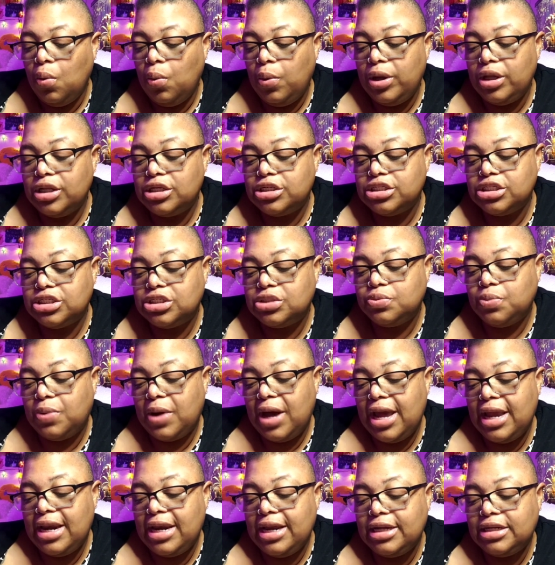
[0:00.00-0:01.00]
We just
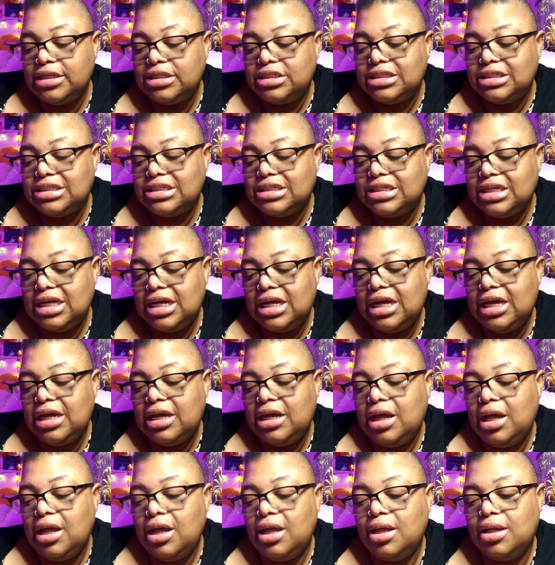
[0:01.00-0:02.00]
waiting to
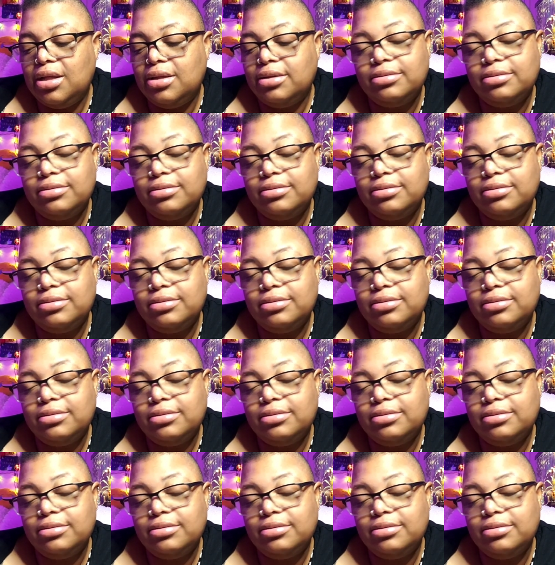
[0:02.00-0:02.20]
see